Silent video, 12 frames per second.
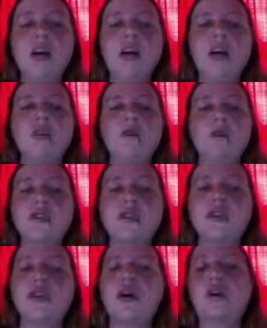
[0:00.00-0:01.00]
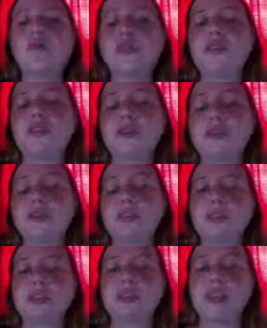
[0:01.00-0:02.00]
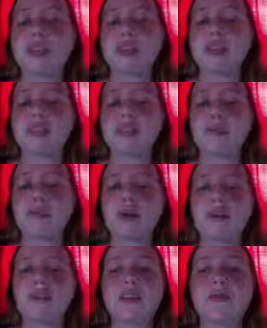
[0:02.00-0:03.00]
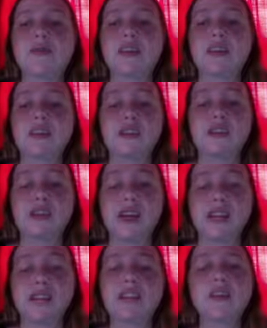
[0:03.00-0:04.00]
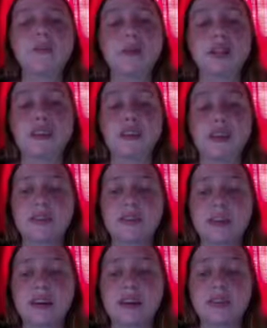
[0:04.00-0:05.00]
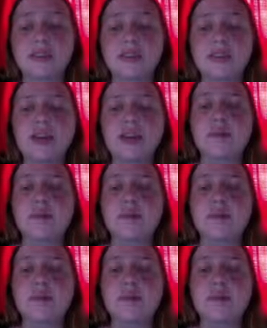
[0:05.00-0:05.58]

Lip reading: Return all materials to the science kit box after each class. This way nothing is lost. Be